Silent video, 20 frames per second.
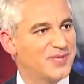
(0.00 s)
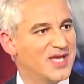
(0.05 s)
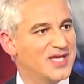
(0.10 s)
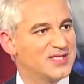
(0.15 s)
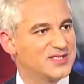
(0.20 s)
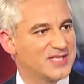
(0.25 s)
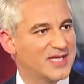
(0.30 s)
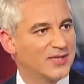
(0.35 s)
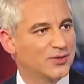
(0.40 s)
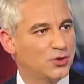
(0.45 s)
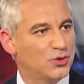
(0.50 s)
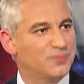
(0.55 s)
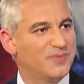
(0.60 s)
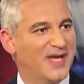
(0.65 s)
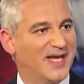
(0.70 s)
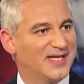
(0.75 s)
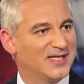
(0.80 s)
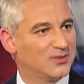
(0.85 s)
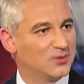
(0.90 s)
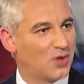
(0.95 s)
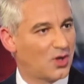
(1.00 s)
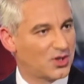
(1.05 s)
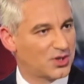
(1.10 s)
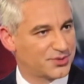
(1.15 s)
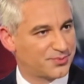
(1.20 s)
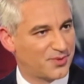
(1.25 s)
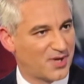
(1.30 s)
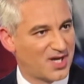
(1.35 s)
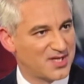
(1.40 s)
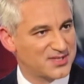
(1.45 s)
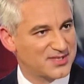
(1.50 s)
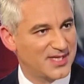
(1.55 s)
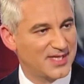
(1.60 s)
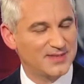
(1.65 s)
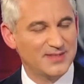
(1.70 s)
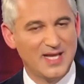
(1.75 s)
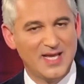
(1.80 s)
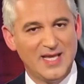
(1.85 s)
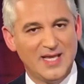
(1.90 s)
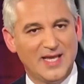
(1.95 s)
PSA could be an enlarged prostate.
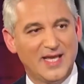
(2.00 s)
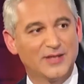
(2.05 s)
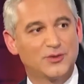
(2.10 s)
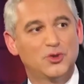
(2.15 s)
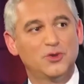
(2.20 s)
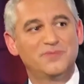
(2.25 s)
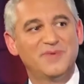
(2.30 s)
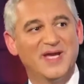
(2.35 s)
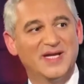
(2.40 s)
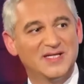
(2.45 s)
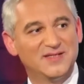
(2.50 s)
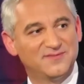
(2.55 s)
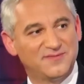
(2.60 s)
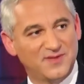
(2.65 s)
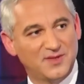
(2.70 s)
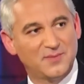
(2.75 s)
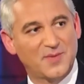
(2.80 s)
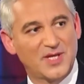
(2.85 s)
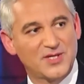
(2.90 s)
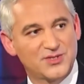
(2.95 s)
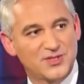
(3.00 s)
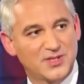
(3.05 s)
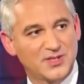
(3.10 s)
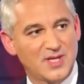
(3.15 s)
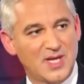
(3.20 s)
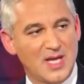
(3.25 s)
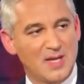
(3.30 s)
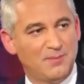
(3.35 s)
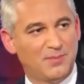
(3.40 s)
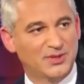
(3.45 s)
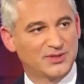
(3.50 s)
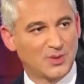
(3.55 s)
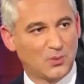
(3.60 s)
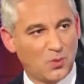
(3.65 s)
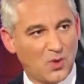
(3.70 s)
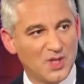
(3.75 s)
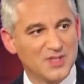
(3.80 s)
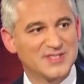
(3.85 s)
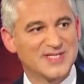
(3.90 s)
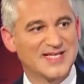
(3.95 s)
Mm-hmm. It could be any inflammation. But the
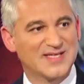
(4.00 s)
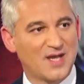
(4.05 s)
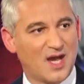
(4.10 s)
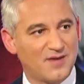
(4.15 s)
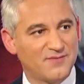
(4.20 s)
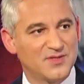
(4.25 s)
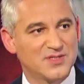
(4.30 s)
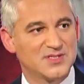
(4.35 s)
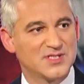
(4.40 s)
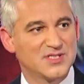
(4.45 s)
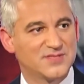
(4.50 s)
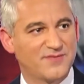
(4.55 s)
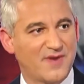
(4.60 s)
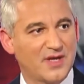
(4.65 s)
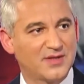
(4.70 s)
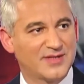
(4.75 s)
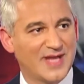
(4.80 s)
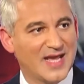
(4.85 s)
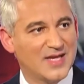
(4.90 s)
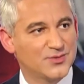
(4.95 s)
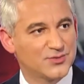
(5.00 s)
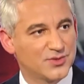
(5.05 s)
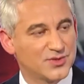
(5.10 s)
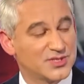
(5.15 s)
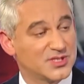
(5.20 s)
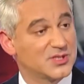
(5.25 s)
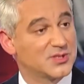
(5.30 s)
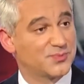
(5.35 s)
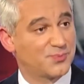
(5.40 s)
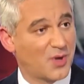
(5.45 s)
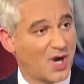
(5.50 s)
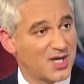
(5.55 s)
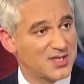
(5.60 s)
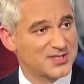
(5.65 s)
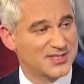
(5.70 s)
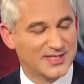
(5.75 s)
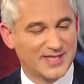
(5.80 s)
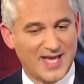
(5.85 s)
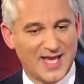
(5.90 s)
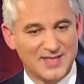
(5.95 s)
ones that obviously is very dangerous is
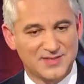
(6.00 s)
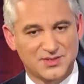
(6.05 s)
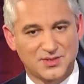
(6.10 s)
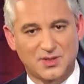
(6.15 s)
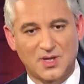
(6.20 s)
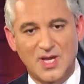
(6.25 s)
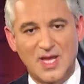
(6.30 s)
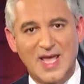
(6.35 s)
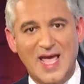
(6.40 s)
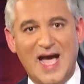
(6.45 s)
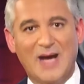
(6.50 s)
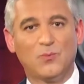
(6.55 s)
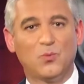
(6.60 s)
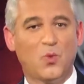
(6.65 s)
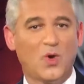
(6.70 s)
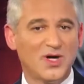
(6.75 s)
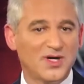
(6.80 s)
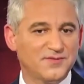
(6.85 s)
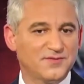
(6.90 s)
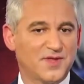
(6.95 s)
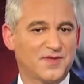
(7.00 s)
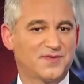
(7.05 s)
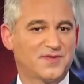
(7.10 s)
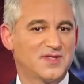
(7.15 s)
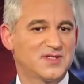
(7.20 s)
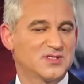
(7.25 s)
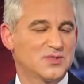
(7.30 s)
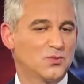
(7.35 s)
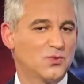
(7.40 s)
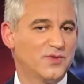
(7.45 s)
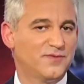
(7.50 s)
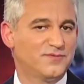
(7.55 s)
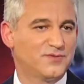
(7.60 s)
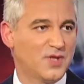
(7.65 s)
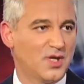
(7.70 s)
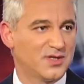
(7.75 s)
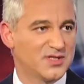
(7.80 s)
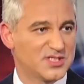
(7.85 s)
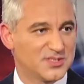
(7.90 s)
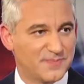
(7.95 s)
prostate cancer. And one of the things that we've
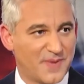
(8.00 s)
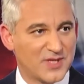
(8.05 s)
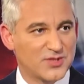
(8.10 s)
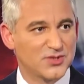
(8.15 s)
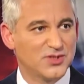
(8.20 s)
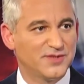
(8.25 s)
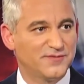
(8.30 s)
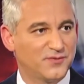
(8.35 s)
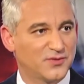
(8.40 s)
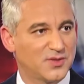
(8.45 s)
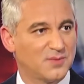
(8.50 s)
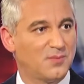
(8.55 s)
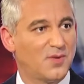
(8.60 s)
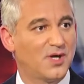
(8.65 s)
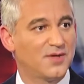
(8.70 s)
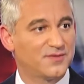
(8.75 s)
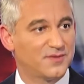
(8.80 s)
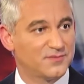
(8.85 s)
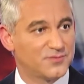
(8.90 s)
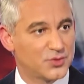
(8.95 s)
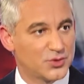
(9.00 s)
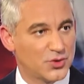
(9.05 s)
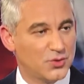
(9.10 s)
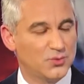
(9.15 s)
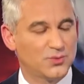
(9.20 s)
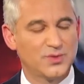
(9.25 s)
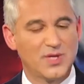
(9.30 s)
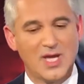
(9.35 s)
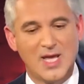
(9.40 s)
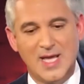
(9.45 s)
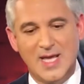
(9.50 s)
done, especially for the month of June,